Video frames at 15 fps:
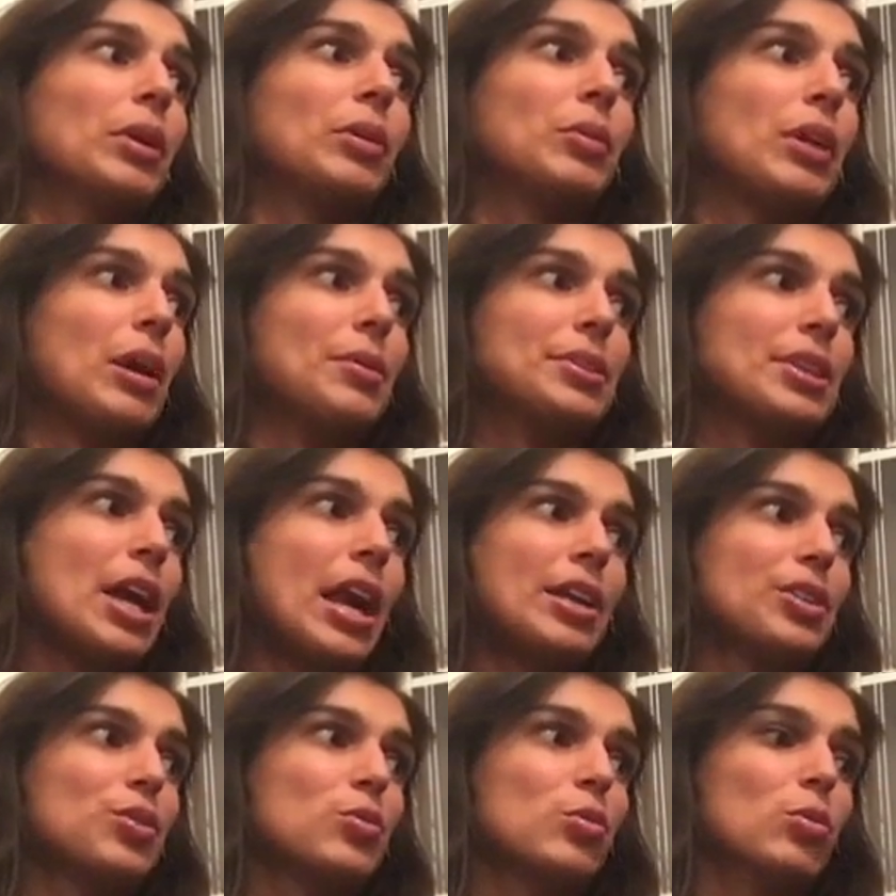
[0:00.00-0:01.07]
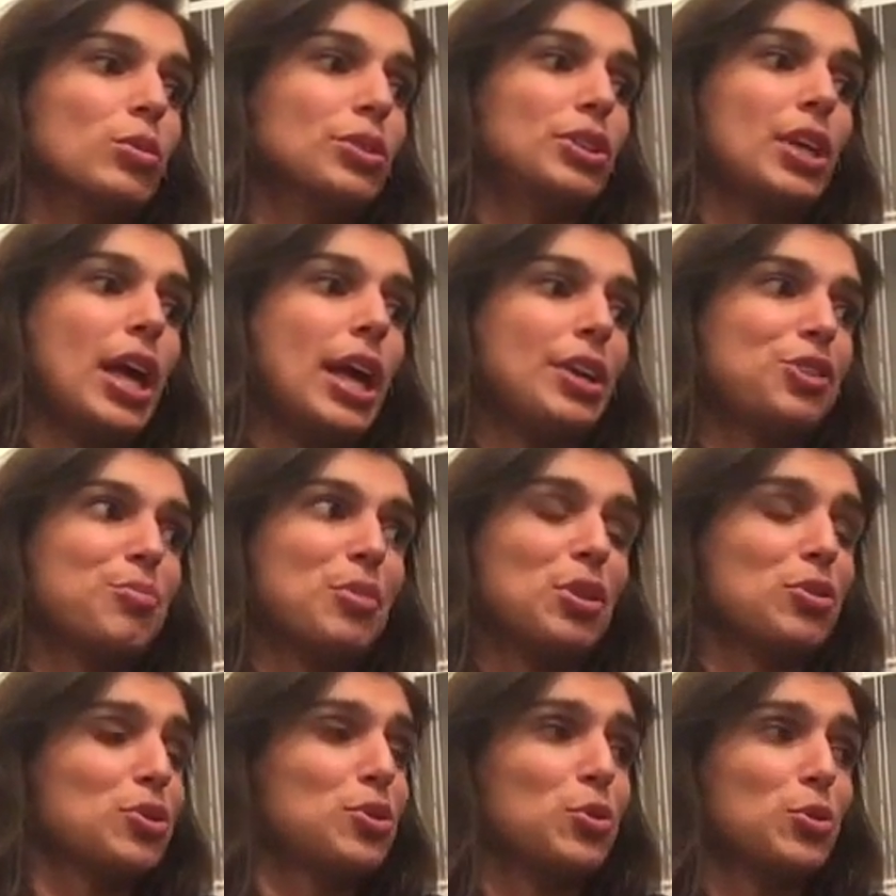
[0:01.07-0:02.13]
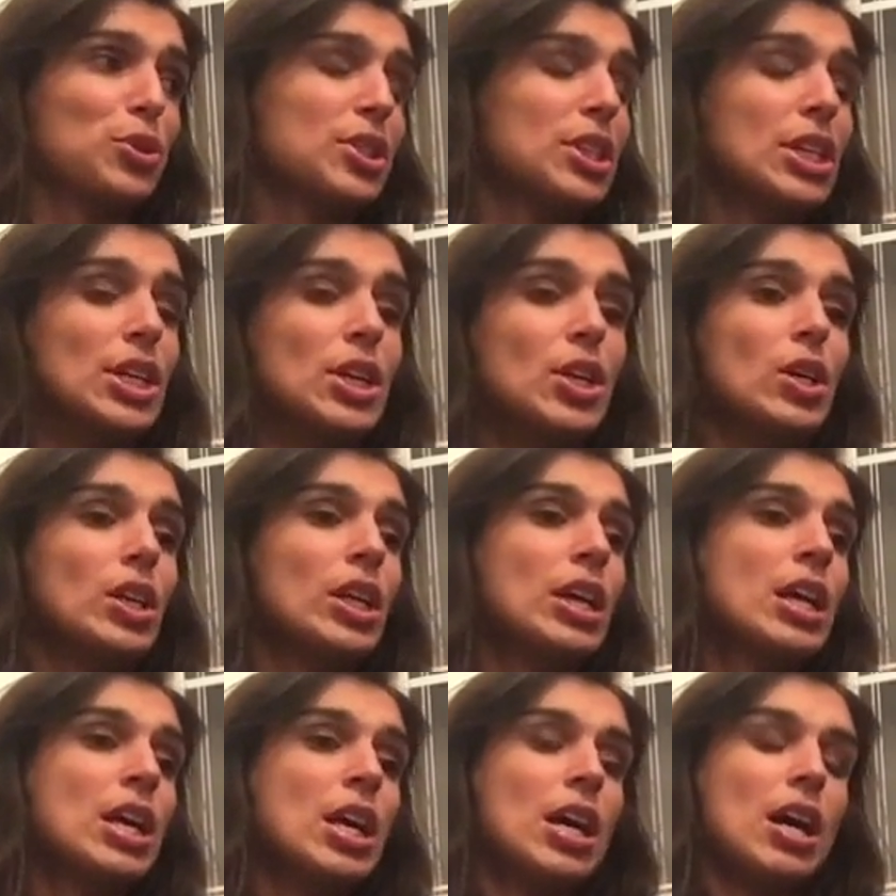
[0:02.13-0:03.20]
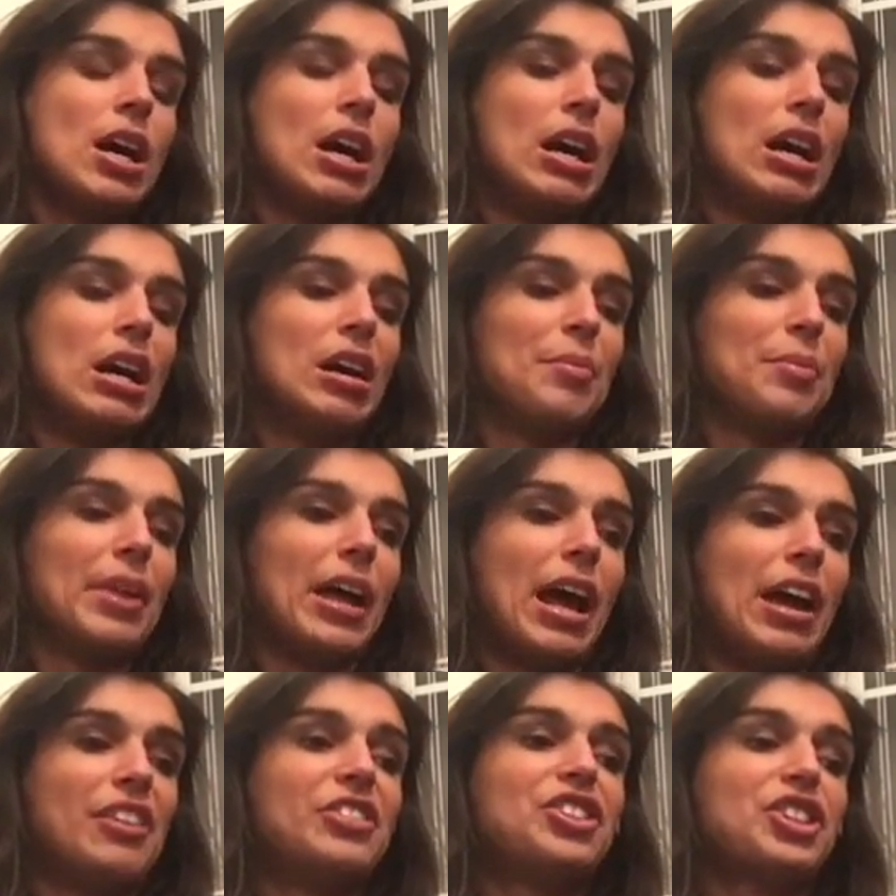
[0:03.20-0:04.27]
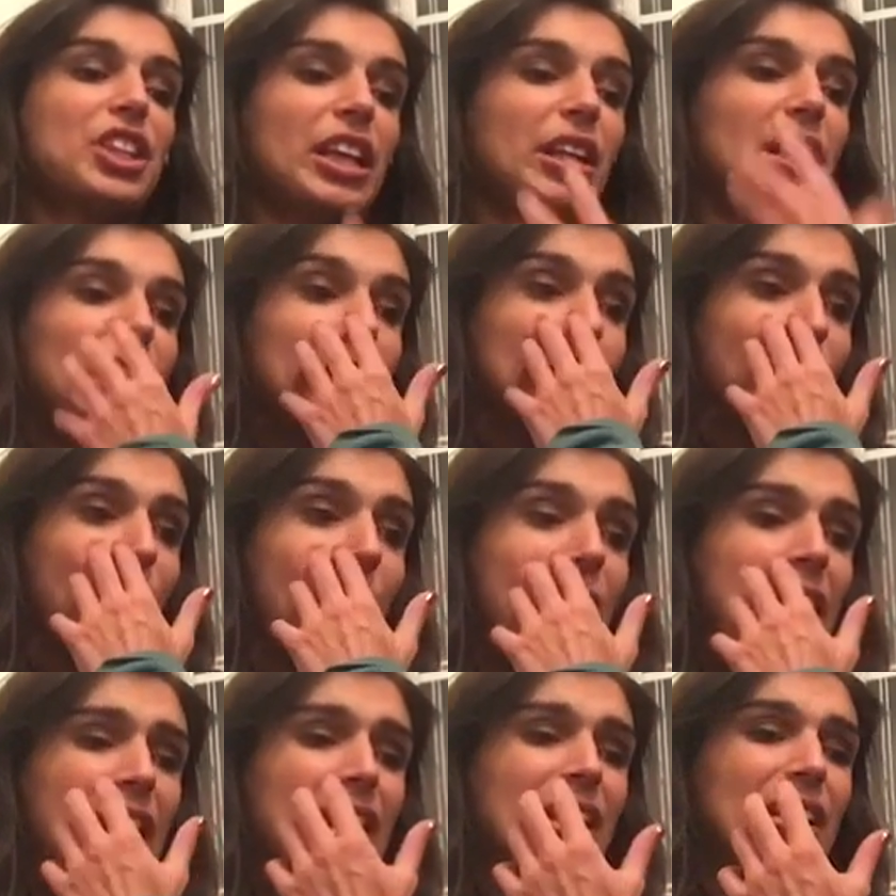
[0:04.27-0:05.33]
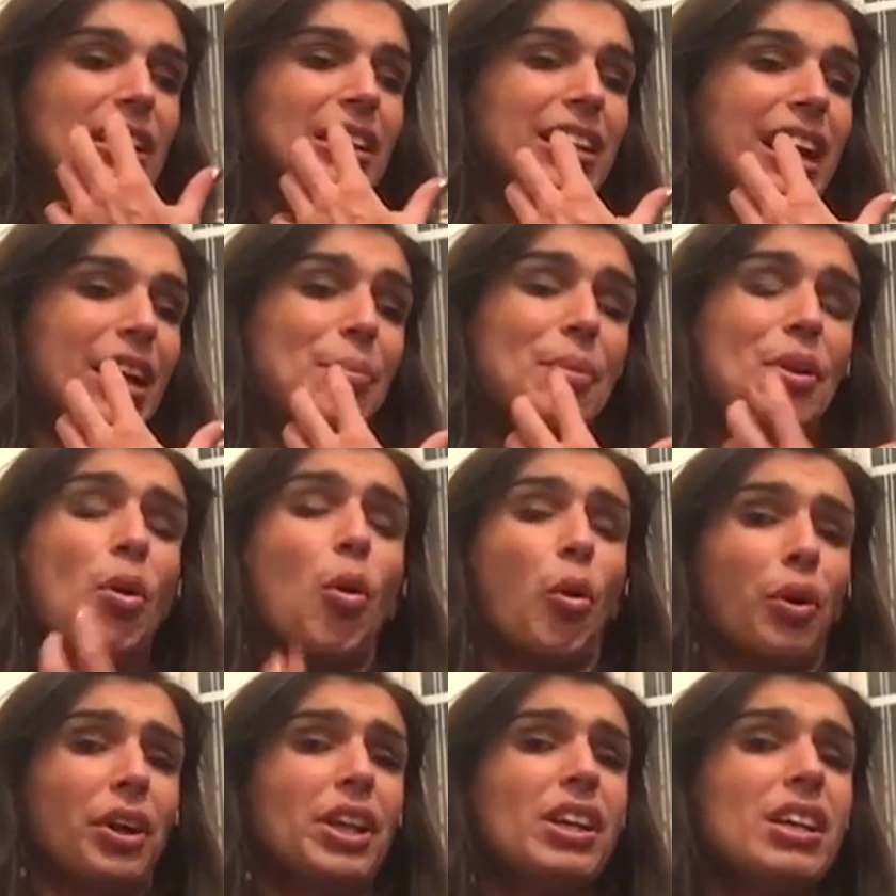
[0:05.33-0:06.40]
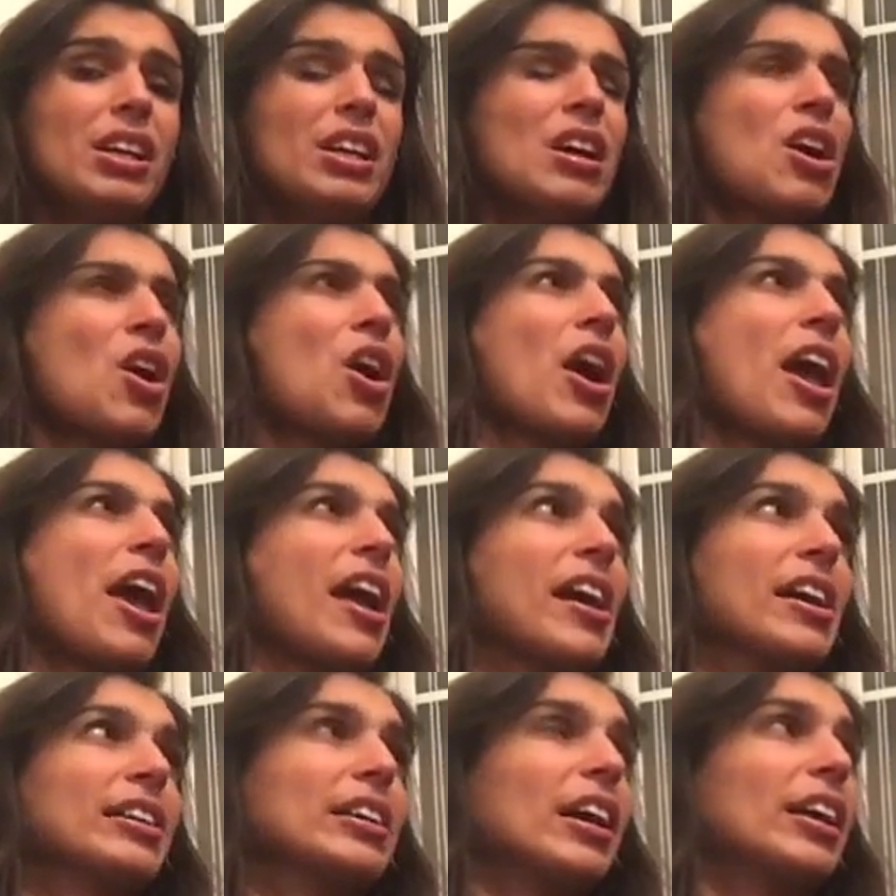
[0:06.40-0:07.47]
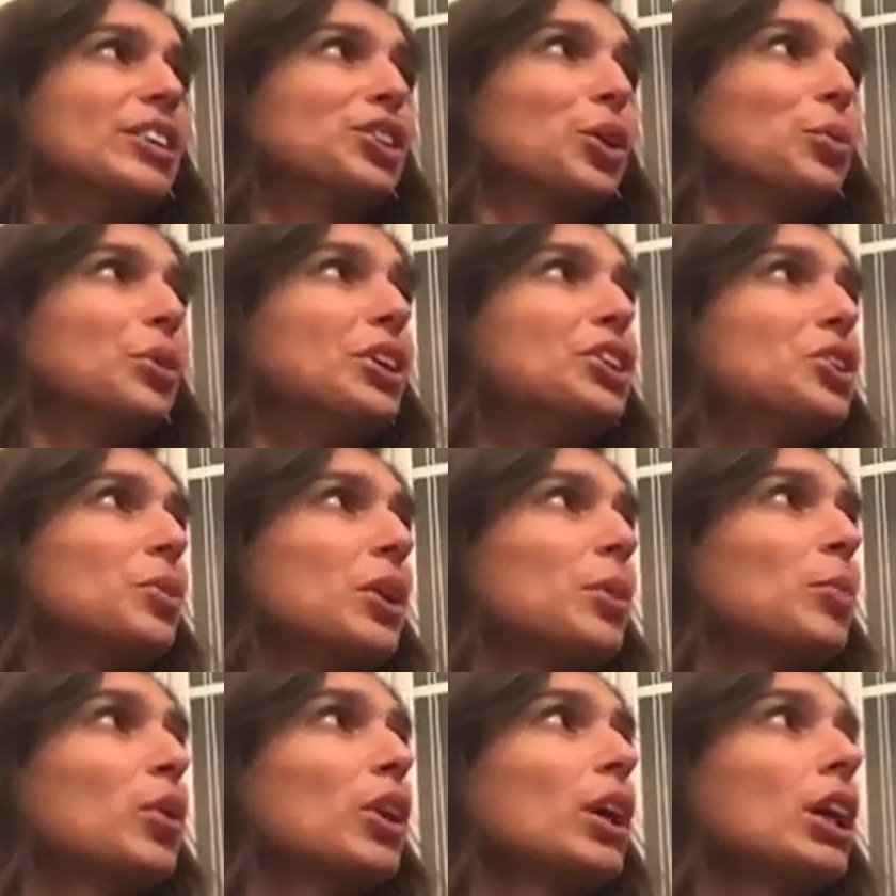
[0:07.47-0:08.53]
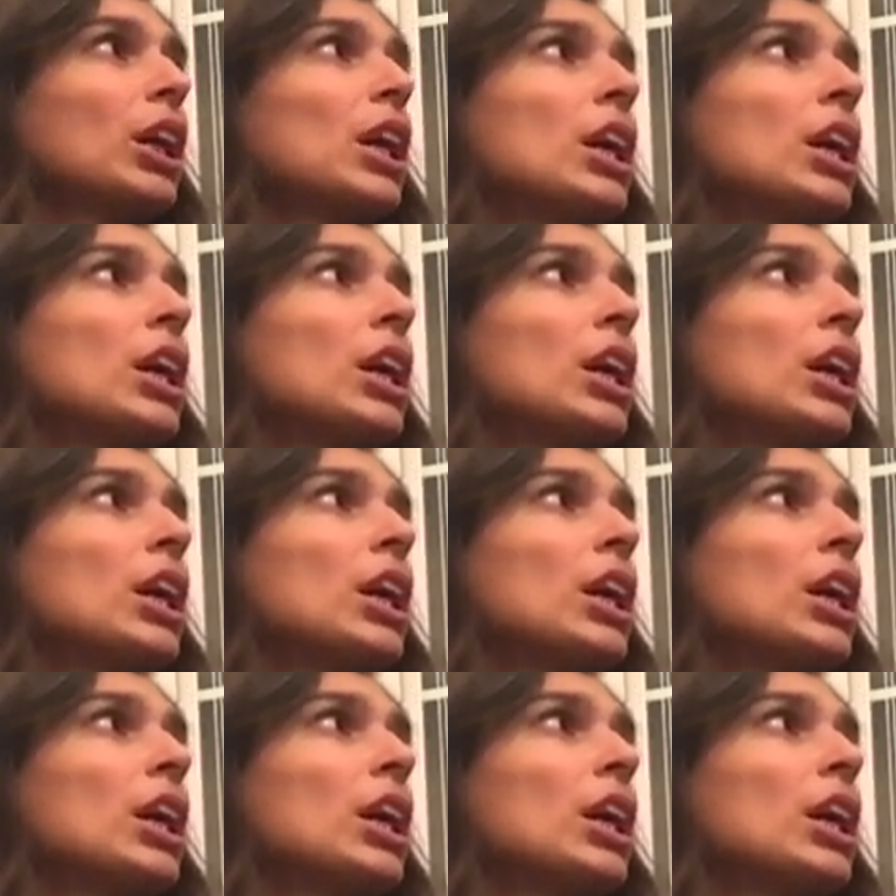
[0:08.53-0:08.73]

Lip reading: when I was in high school / middle school still, that I just, like, in a way, kind of been hoarding, and I don't need to anymore.